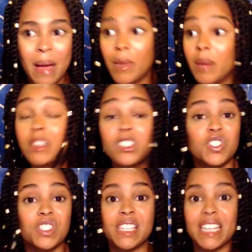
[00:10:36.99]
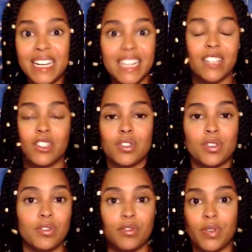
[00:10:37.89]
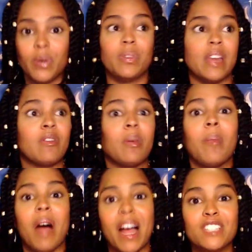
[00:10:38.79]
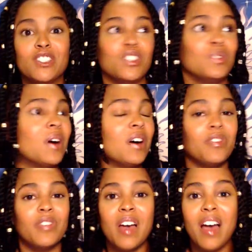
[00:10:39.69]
maybe it's just eating a certain food that reminds you of,